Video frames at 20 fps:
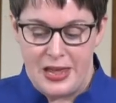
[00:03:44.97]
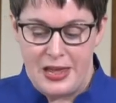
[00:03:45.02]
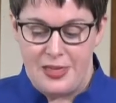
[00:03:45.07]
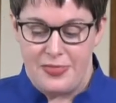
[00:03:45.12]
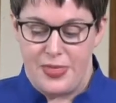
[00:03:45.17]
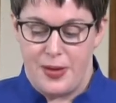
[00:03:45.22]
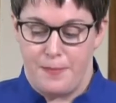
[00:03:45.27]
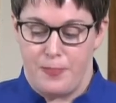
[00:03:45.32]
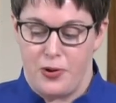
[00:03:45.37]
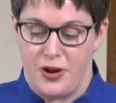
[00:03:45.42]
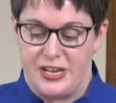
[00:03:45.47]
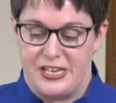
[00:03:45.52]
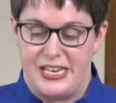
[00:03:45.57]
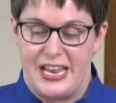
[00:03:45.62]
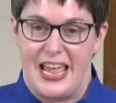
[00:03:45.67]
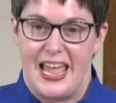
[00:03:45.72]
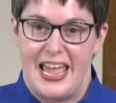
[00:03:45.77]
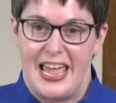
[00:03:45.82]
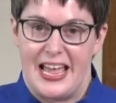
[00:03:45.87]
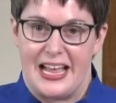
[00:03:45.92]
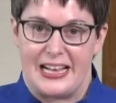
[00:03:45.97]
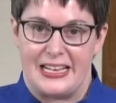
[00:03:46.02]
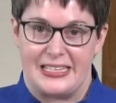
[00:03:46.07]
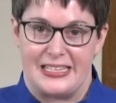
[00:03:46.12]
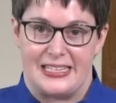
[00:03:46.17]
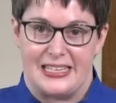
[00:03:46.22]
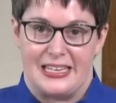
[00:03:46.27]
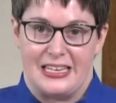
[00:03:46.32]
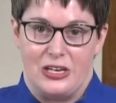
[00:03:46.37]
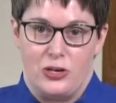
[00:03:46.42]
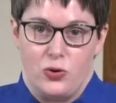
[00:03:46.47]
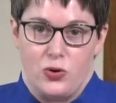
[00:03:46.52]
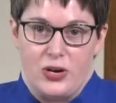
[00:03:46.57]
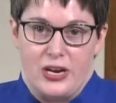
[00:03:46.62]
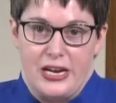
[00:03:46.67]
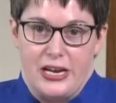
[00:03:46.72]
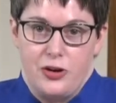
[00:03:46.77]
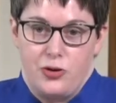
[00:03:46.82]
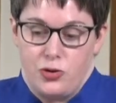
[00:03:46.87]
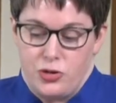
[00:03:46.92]
that protects your
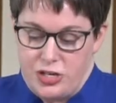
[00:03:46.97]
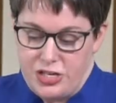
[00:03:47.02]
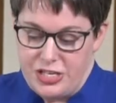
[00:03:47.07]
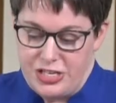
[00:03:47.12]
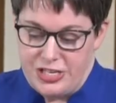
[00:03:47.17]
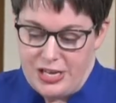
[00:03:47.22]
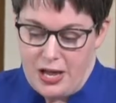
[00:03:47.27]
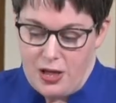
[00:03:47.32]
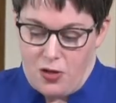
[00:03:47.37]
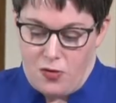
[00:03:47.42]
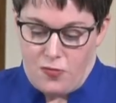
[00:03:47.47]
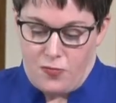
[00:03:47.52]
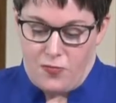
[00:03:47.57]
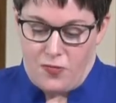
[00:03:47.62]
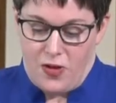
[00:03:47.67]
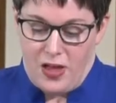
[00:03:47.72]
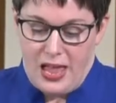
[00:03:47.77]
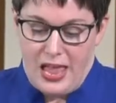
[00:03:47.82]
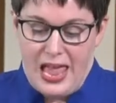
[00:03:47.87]
inner self